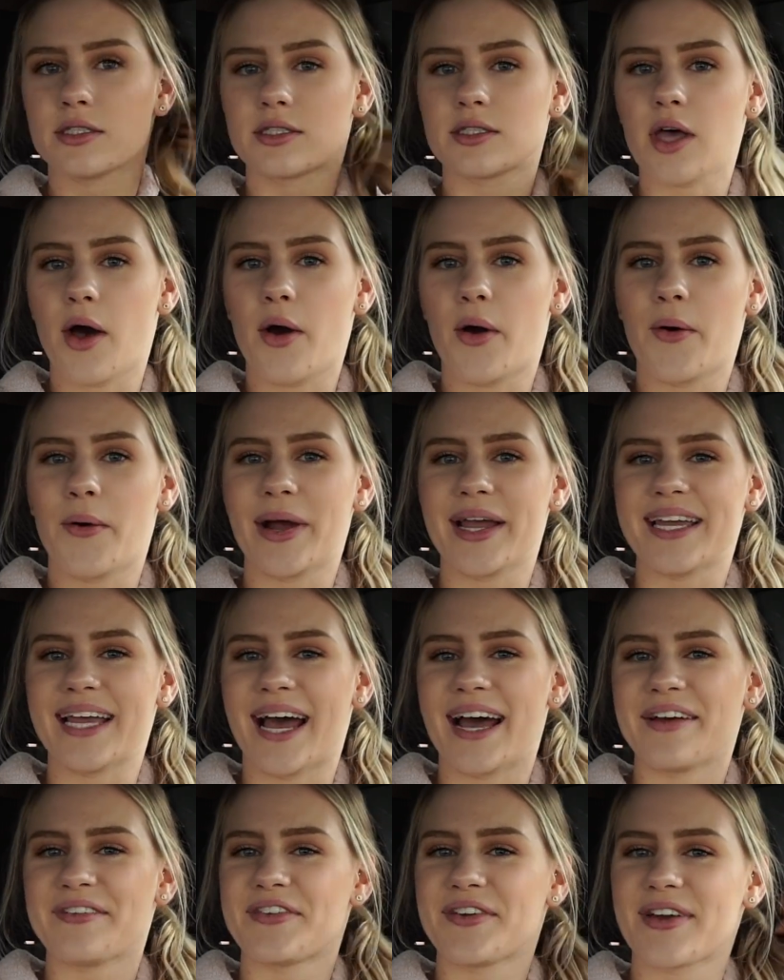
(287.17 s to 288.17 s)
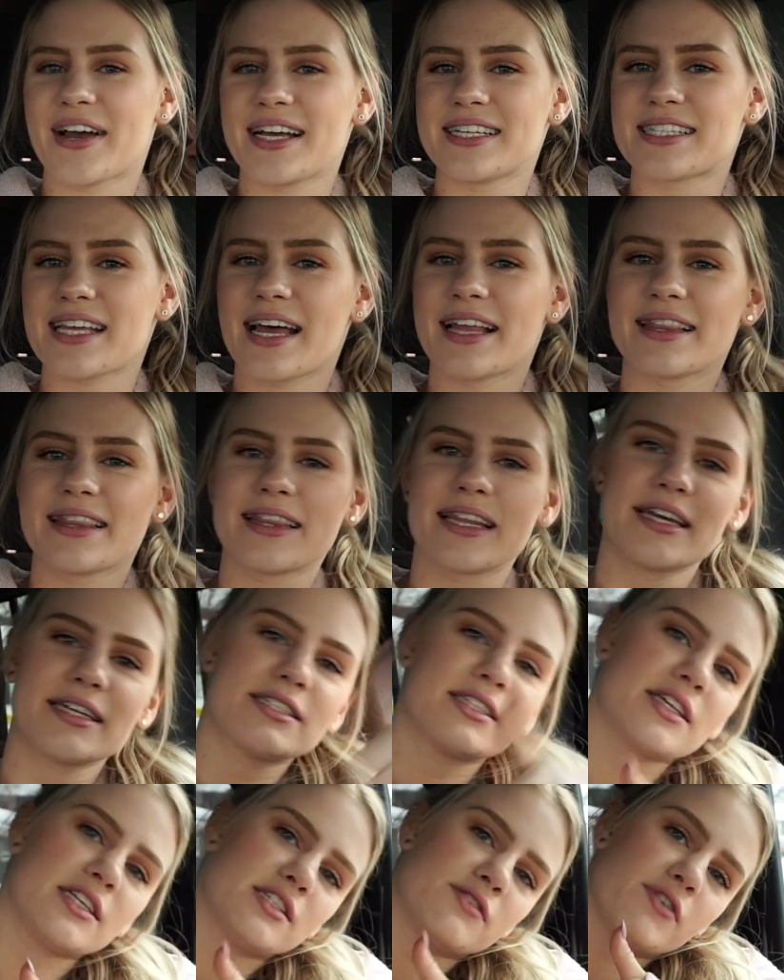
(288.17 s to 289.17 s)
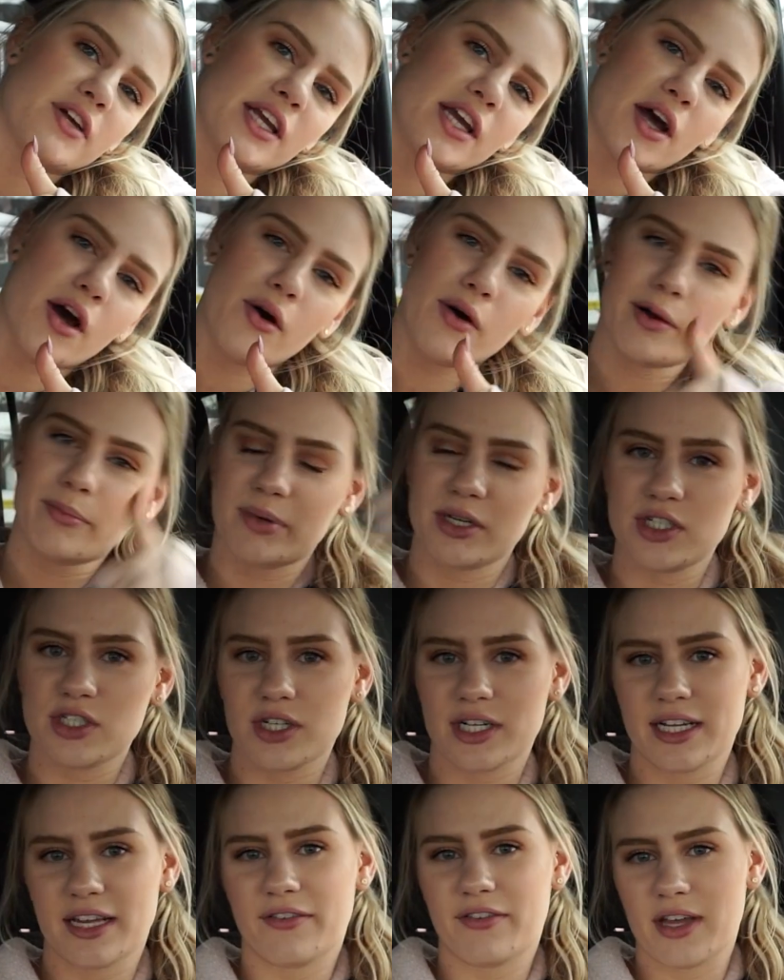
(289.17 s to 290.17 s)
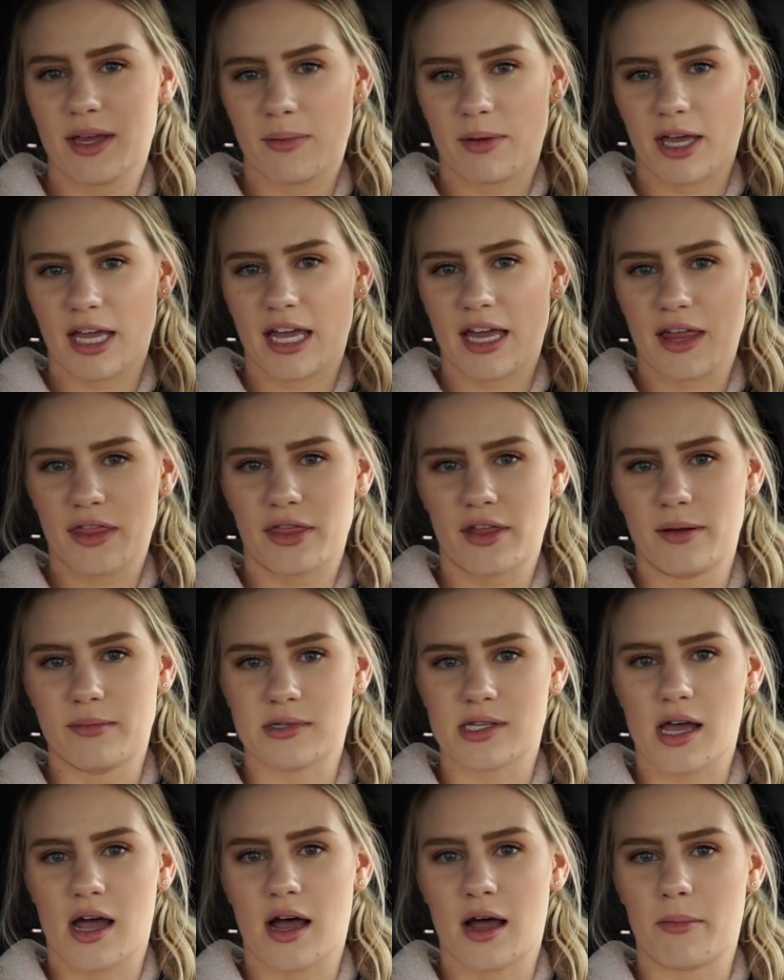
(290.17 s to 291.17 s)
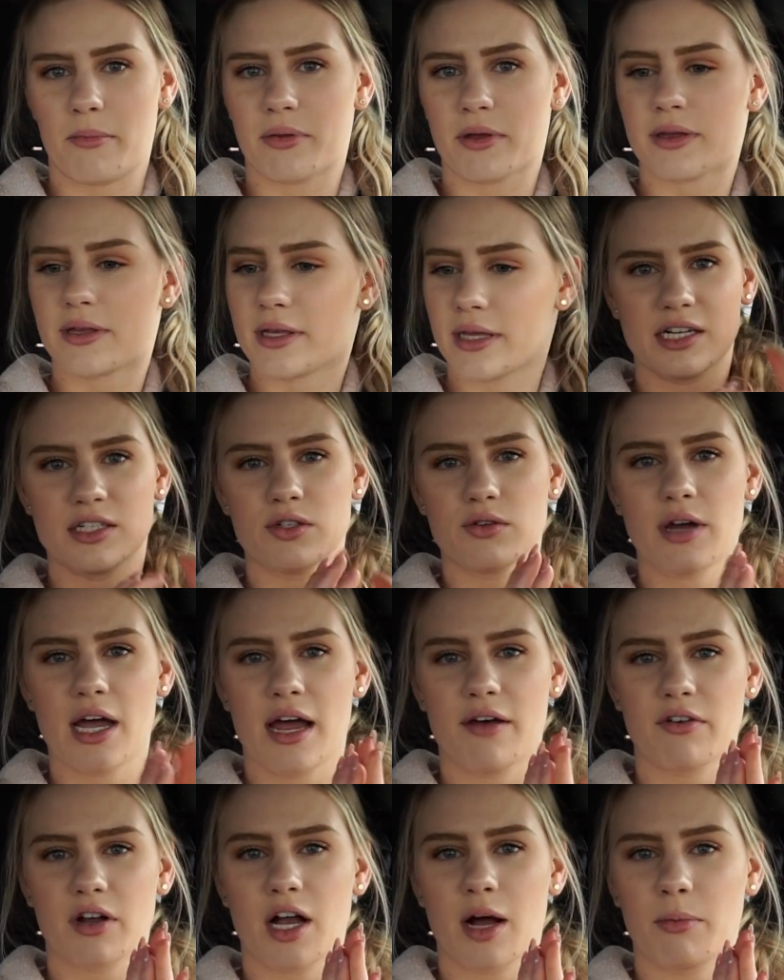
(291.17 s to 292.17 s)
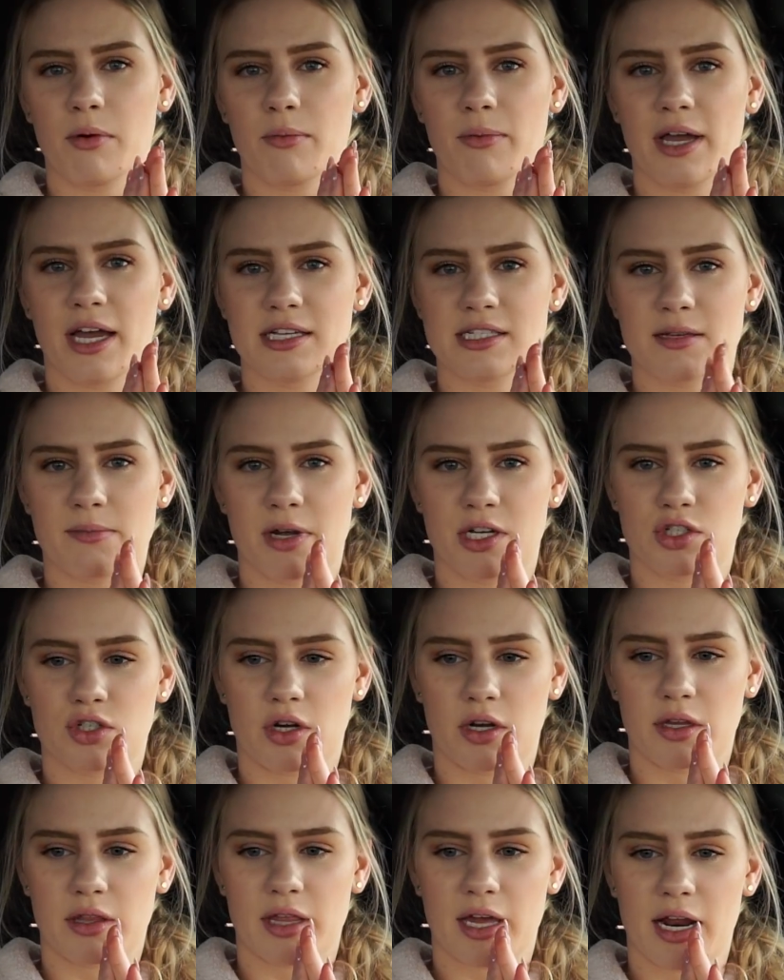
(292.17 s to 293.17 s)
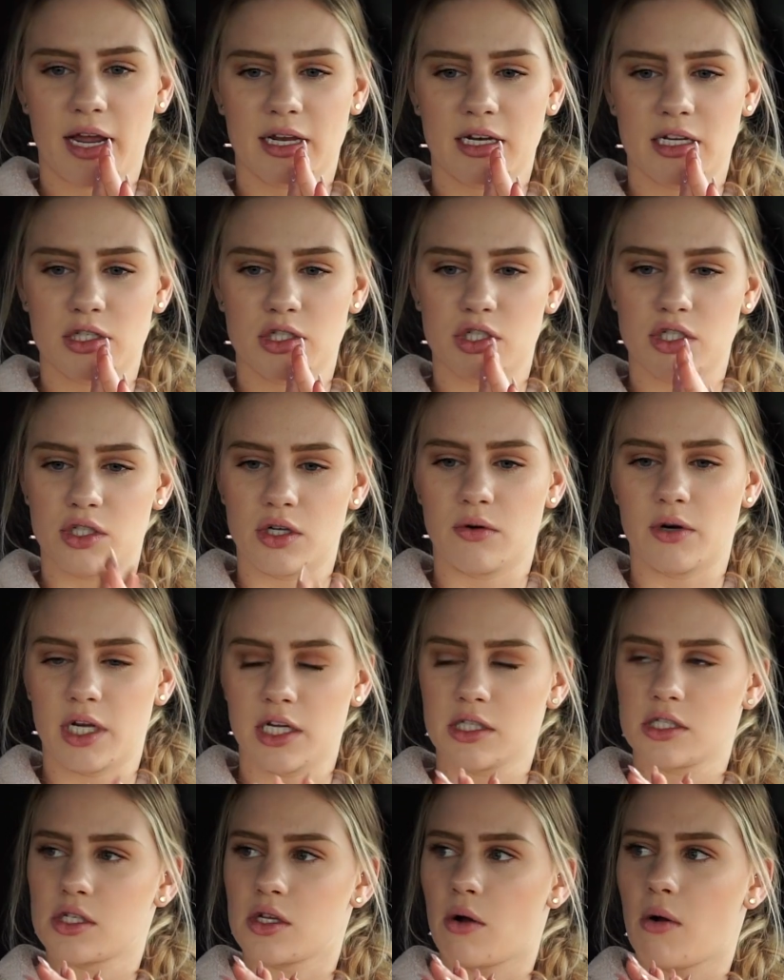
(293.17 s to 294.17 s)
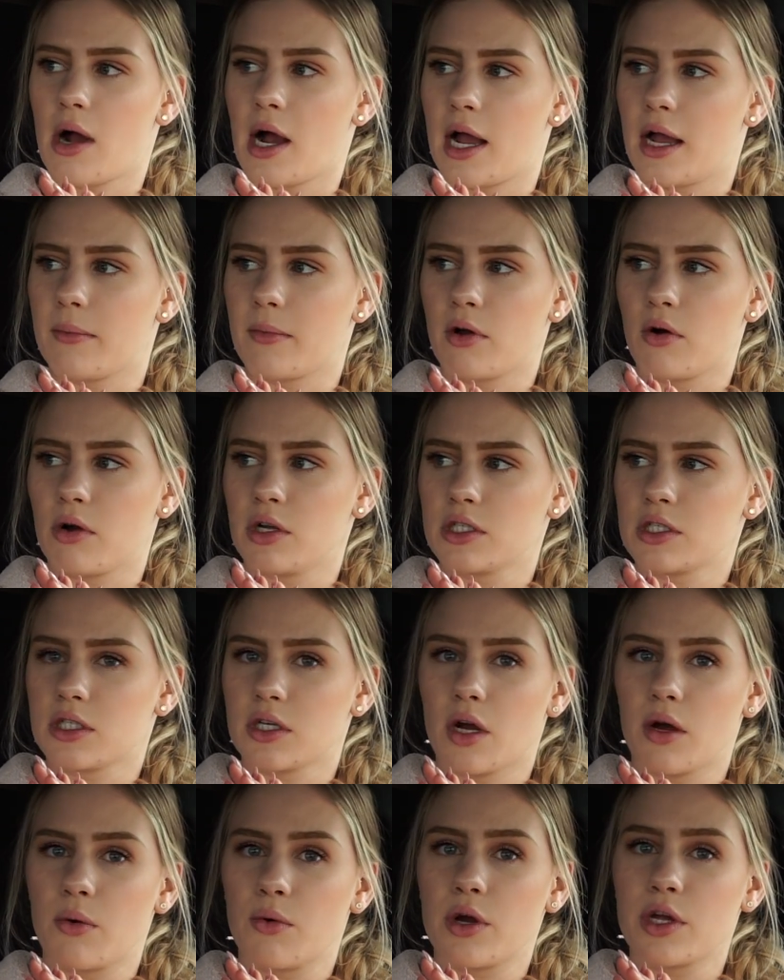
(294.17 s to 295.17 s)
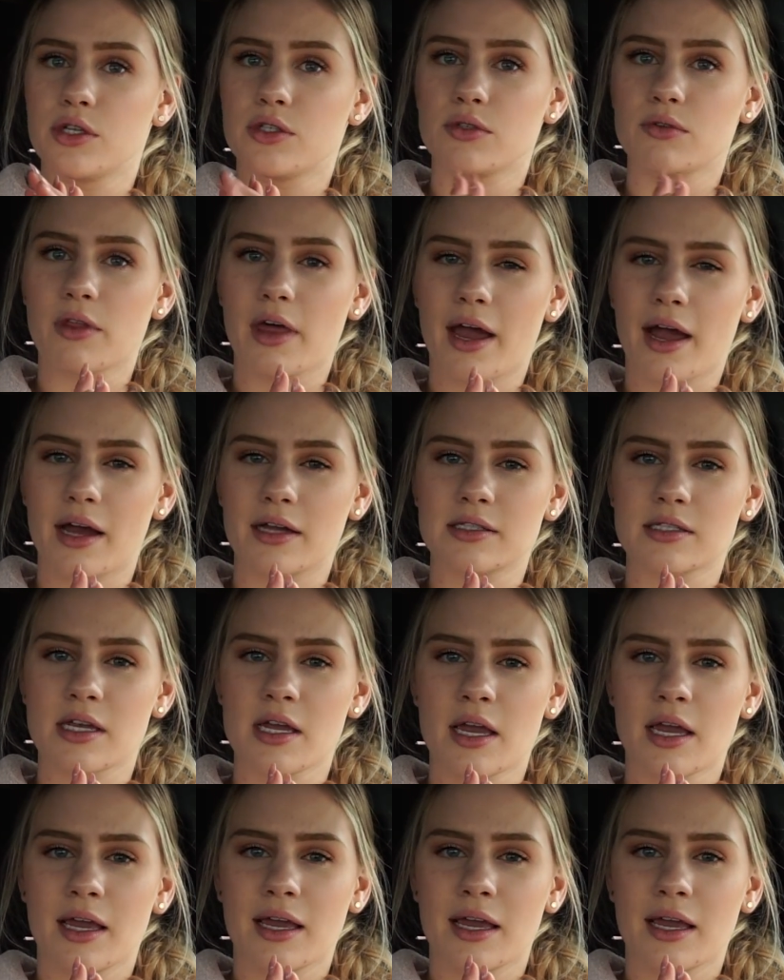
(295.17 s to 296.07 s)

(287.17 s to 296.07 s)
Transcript: So yeah, if you guys liked this video, be sure to give it a big thumbs up. I do have a couple bags in my trunk that I need to donate, so I'm going to go and do that.